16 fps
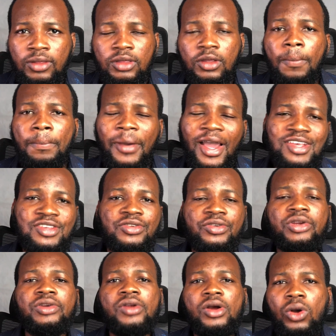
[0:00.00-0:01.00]
The best
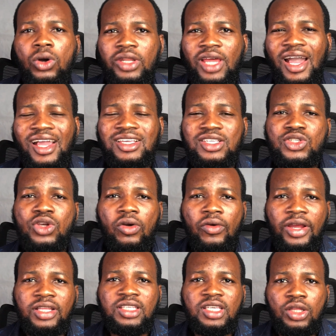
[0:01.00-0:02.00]
screen recorder is
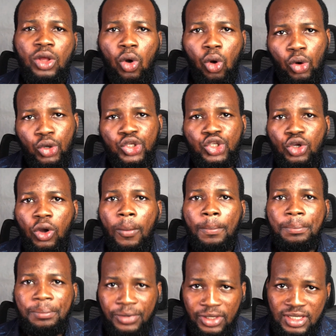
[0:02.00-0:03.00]
already on
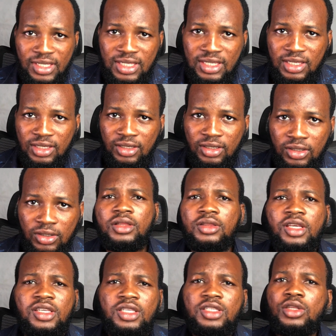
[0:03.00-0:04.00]
your PC
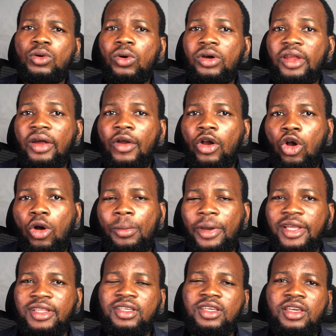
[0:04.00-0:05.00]
this is the one I
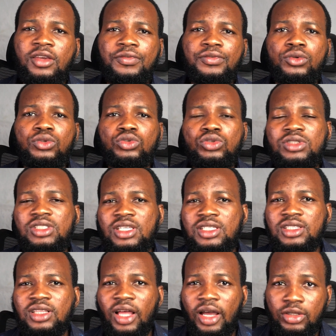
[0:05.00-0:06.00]
recommend if you do
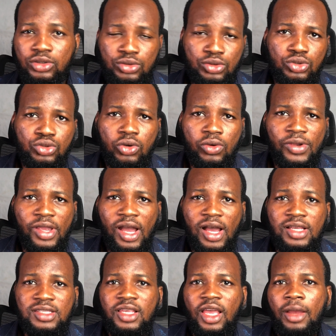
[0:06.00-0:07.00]
things like
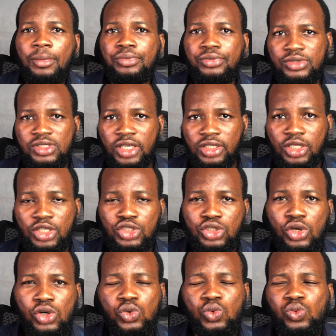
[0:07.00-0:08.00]
tutorials and
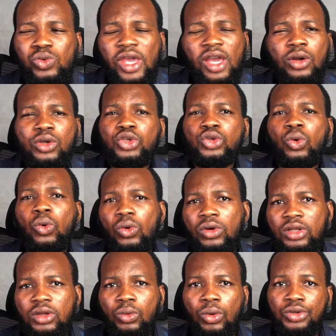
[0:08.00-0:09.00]
presentation where you
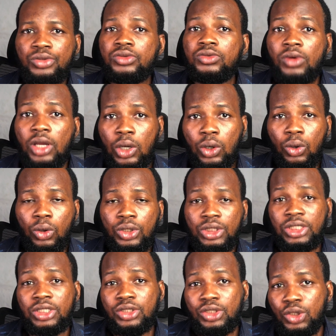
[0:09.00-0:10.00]
only want to record
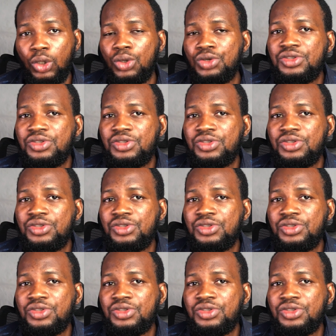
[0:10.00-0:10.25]
your